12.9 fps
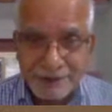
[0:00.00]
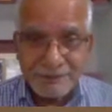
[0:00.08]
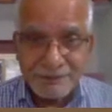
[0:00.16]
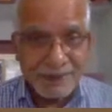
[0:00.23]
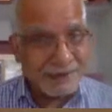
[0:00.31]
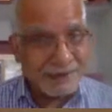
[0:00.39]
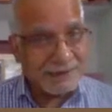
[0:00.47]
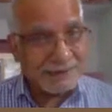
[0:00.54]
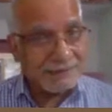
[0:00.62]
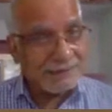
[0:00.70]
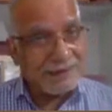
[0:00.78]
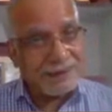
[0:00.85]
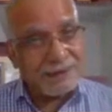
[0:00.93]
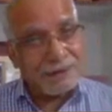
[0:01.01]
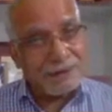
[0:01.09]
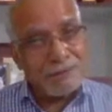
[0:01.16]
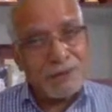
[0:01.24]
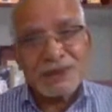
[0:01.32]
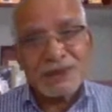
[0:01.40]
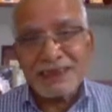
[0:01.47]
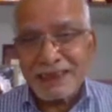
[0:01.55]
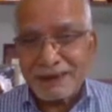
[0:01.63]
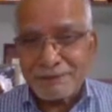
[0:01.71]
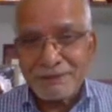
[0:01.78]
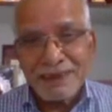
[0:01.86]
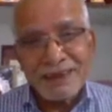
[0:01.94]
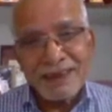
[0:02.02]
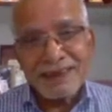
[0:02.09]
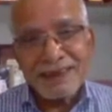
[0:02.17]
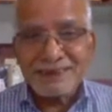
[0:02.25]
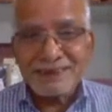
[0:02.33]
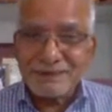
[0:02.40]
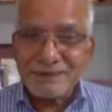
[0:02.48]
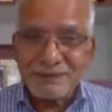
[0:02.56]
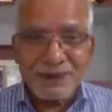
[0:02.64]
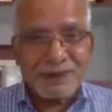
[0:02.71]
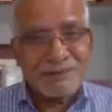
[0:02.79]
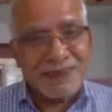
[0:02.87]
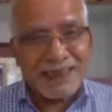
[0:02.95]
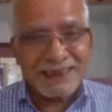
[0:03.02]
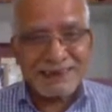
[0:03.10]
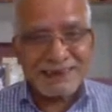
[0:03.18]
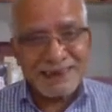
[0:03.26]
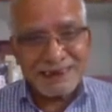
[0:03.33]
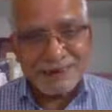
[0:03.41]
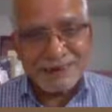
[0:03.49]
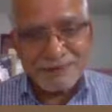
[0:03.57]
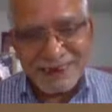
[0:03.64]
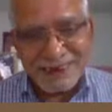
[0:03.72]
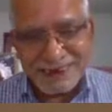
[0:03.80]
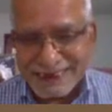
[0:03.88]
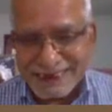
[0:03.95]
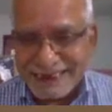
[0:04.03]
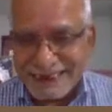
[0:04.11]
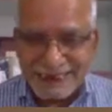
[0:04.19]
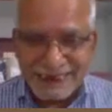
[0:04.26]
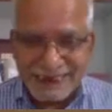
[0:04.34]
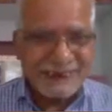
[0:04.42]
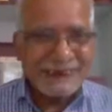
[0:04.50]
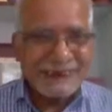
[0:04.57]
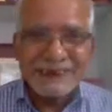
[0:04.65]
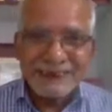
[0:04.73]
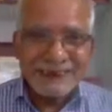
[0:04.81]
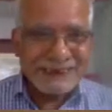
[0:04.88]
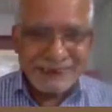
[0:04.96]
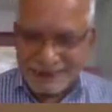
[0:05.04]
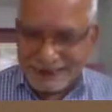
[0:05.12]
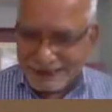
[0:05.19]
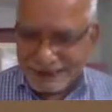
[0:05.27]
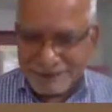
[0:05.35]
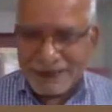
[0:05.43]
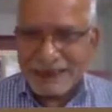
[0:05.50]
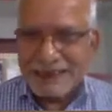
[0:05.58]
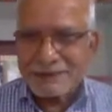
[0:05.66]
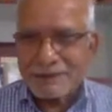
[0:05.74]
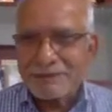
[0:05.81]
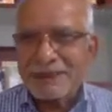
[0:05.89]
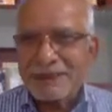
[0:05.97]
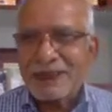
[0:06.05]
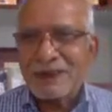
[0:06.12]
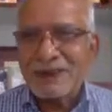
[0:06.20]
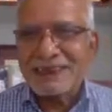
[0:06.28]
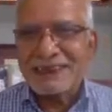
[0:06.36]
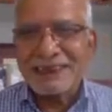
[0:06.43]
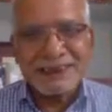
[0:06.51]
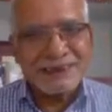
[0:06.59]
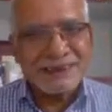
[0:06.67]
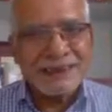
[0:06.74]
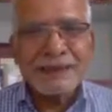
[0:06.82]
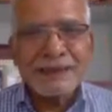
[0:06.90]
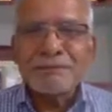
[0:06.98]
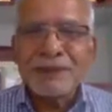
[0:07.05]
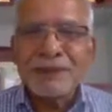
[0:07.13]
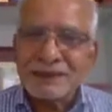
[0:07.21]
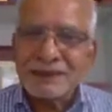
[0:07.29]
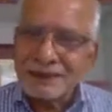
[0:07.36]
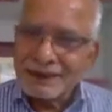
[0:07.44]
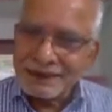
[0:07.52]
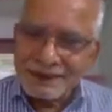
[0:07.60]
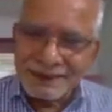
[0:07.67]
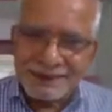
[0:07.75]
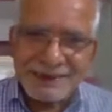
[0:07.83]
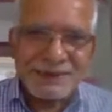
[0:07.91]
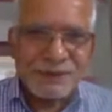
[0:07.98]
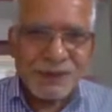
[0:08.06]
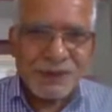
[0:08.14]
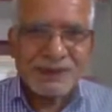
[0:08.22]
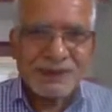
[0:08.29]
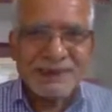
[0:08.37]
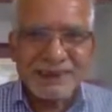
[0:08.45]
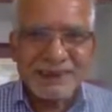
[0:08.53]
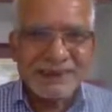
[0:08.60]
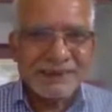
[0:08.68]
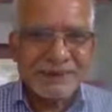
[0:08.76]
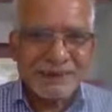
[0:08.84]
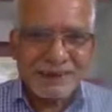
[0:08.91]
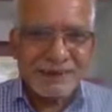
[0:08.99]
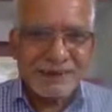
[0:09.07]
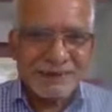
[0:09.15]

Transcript: were almost same as the number of caste and subcaste in India. It, it, may, it may be a coincidence, but this is what the uh,